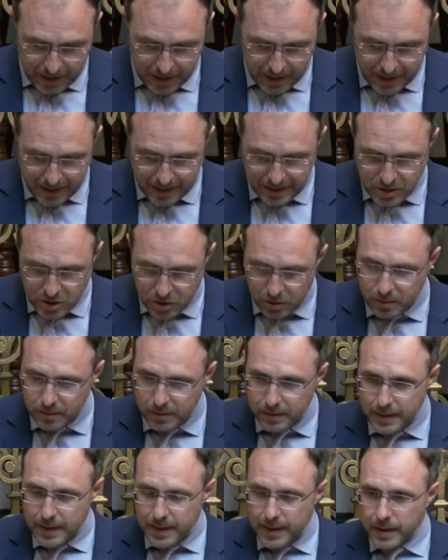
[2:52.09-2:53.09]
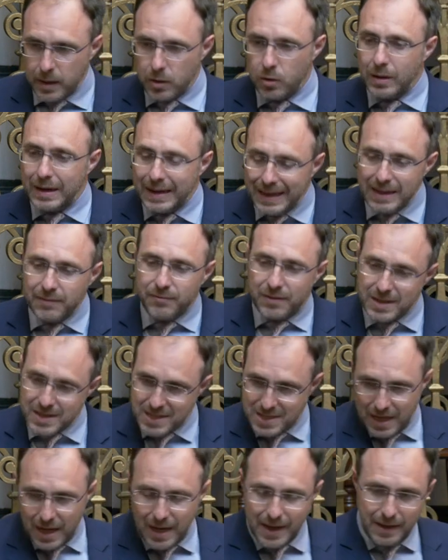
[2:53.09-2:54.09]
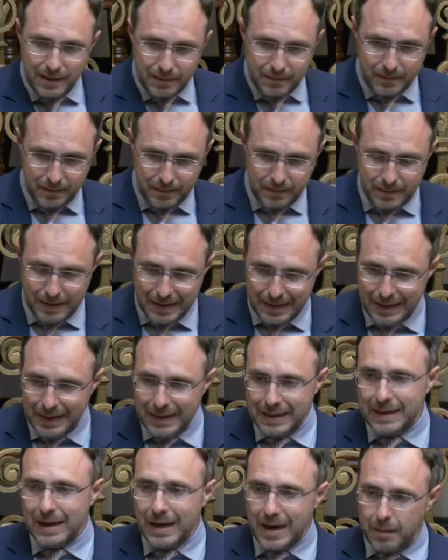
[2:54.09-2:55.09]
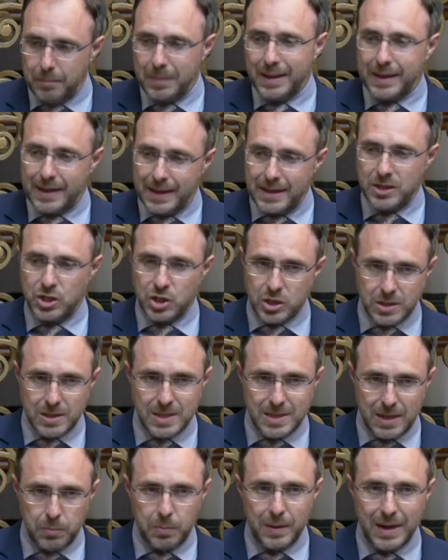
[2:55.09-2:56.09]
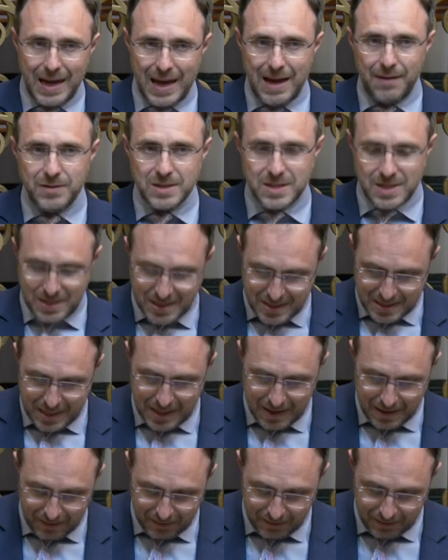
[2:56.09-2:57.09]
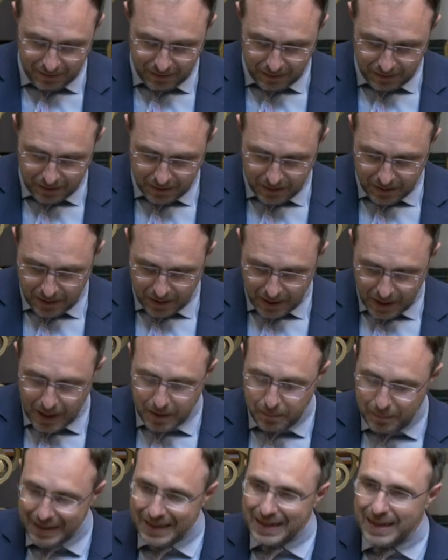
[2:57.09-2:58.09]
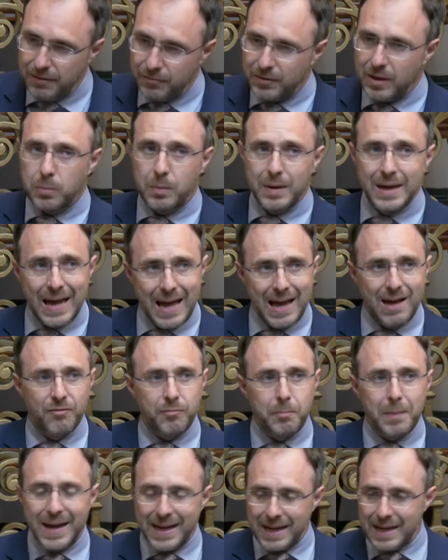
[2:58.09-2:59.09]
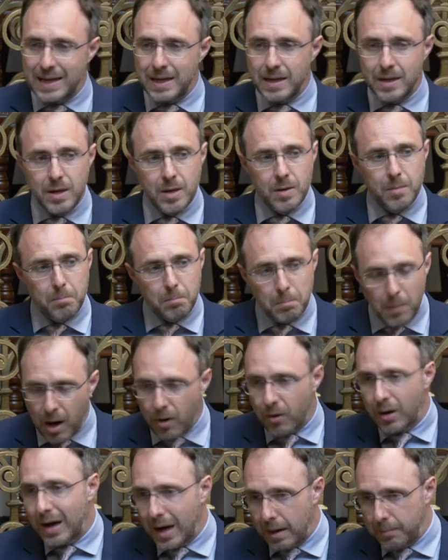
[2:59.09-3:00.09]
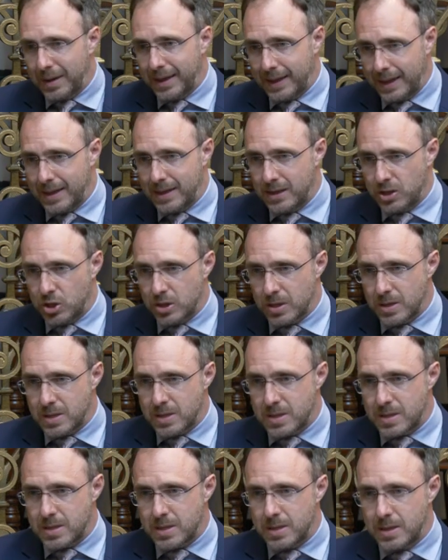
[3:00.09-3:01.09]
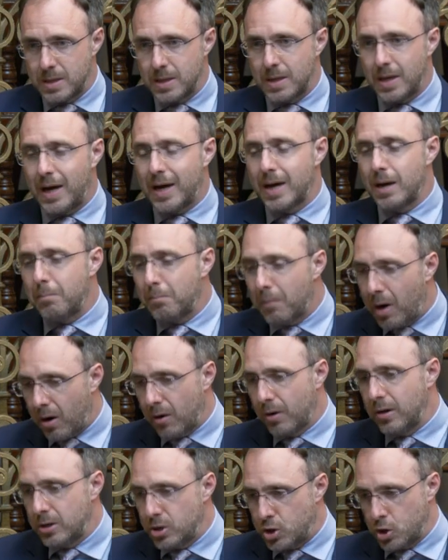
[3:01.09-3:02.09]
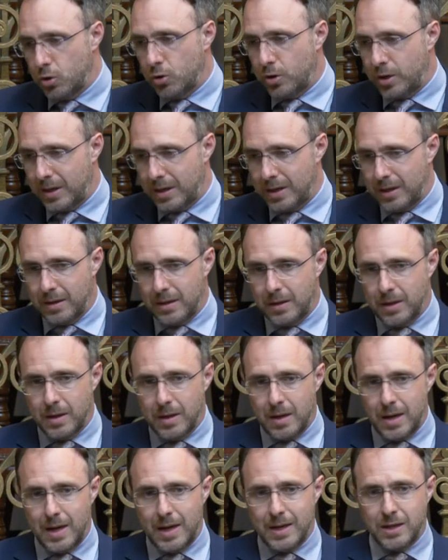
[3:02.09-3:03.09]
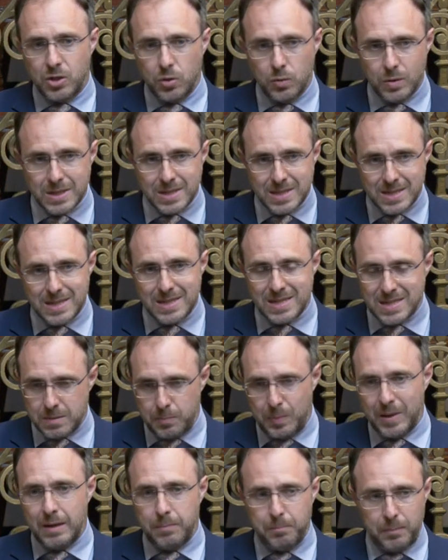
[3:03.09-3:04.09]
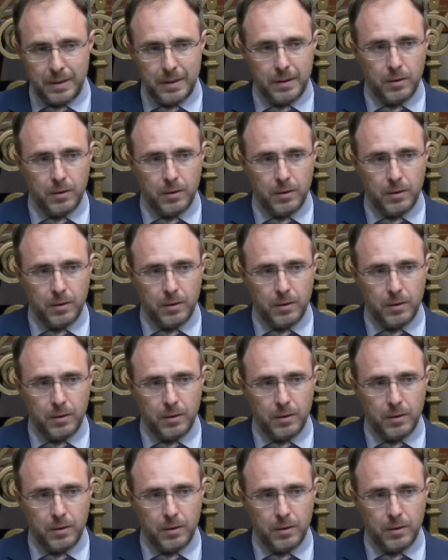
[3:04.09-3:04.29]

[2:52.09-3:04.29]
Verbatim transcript: Uh, so, you know, leaving aside the legal obligations that we have as a state, I believe that we have many moral obligations and a moral duty uh, to assist people